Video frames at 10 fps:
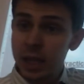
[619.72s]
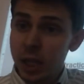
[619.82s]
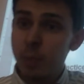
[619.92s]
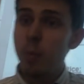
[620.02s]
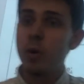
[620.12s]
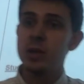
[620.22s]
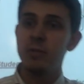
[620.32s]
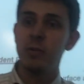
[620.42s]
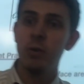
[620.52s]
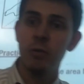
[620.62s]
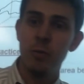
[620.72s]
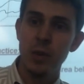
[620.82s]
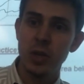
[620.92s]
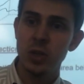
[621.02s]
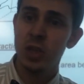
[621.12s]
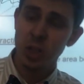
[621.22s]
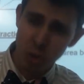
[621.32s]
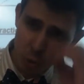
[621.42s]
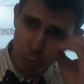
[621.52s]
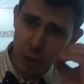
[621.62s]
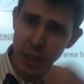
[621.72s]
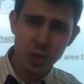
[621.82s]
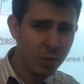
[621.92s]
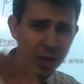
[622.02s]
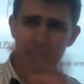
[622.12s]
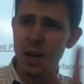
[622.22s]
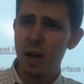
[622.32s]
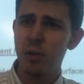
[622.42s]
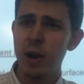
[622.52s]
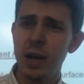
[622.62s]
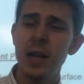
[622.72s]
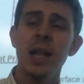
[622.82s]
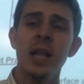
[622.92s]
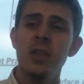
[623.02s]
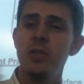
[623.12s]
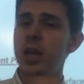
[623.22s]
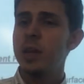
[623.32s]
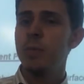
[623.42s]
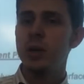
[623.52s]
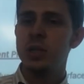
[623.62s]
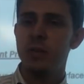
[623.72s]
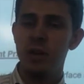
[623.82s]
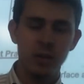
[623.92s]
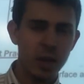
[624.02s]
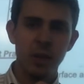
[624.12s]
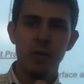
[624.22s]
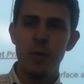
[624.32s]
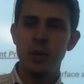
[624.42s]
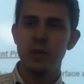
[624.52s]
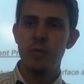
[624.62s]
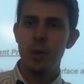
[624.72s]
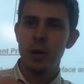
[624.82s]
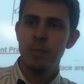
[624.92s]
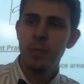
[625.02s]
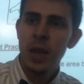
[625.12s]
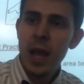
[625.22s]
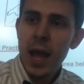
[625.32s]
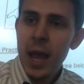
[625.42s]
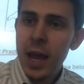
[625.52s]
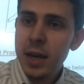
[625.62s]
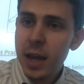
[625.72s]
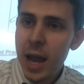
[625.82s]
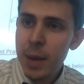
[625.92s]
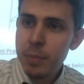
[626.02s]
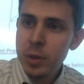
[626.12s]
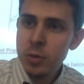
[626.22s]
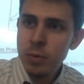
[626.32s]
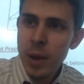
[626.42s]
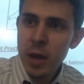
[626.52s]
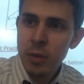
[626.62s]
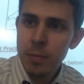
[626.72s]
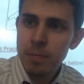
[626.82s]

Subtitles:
it a little bit more difficult for me as your teacher. So please do it. It's not graded. Thank you very much, everybody, and happy doing math.